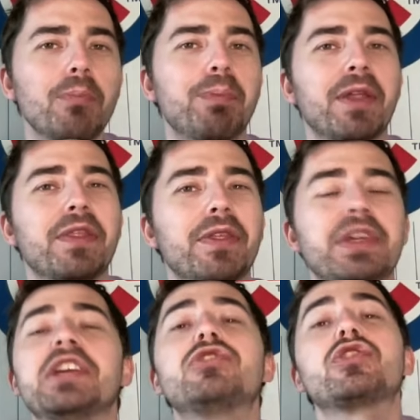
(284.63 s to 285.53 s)
But
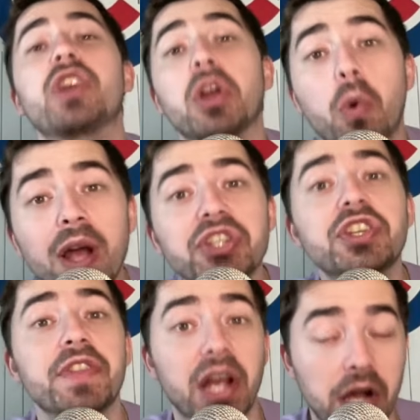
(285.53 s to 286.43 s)
the interesting
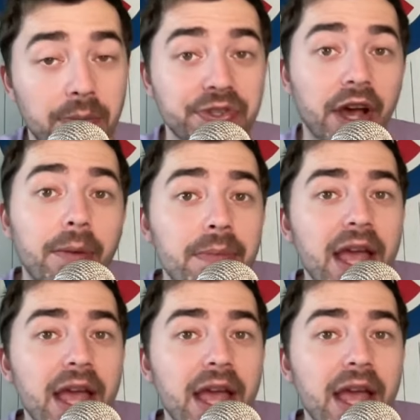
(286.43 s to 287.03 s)
question that comes up,